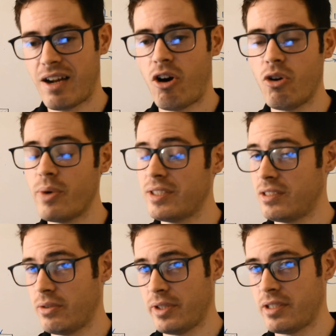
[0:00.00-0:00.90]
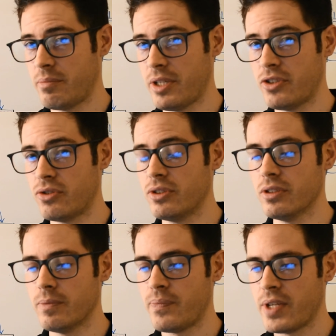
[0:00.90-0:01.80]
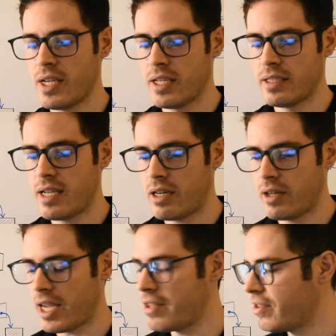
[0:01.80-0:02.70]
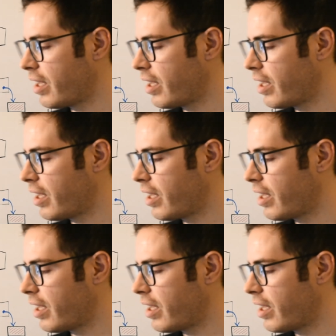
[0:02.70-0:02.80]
always going to be true. Now, in the